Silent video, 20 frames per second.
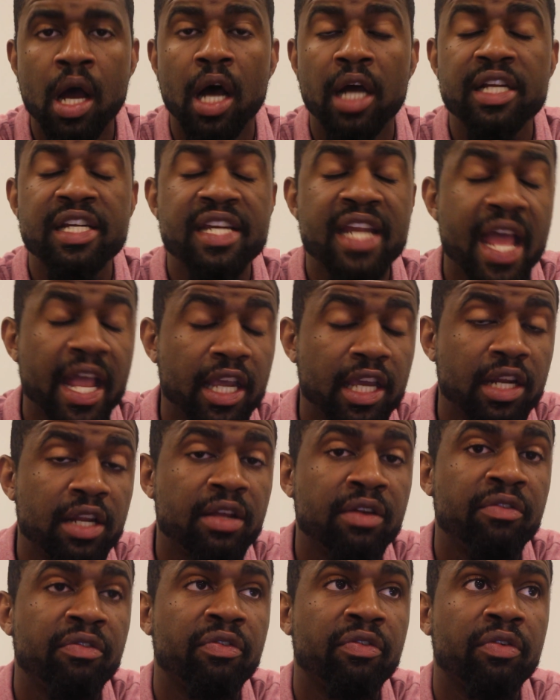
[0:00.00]
A
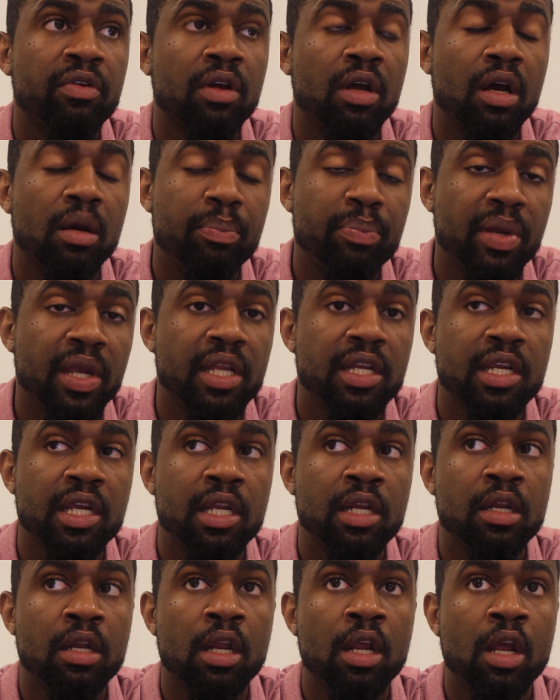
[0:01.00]
negative
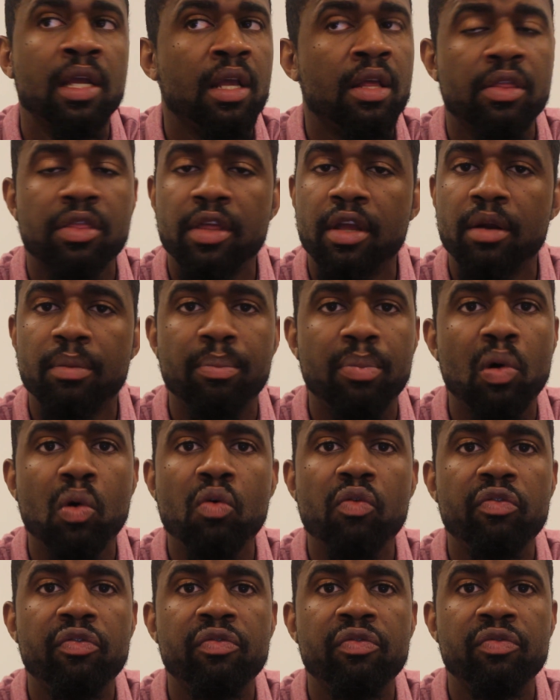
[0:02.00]
opinion, they're
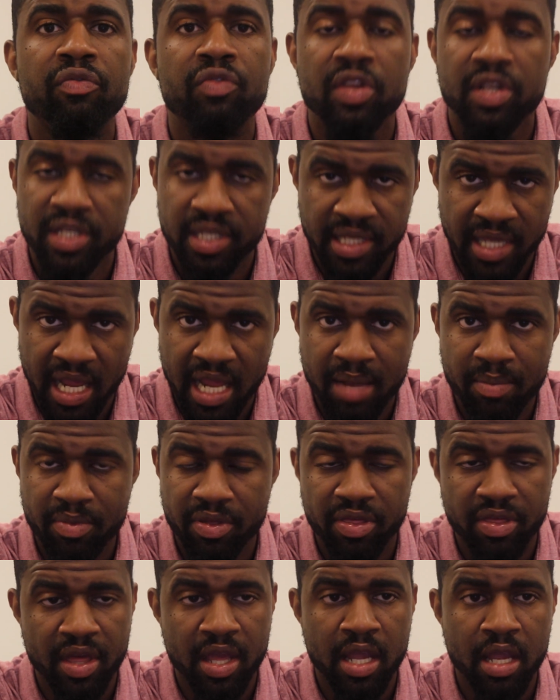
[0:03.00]
both the same
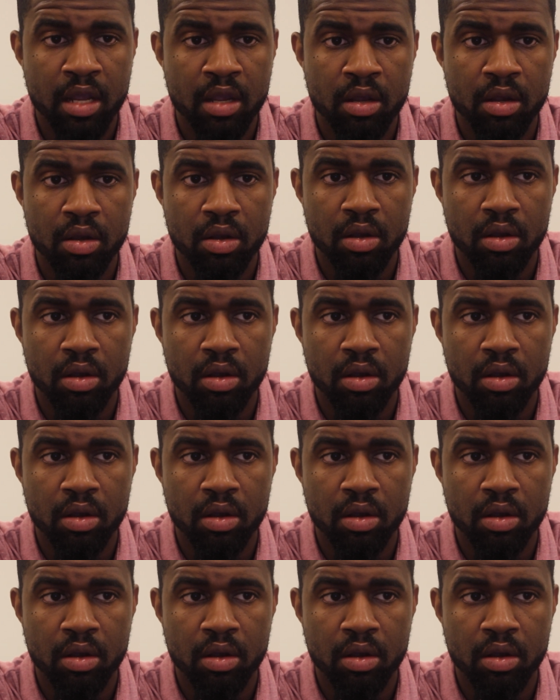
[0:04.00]
thing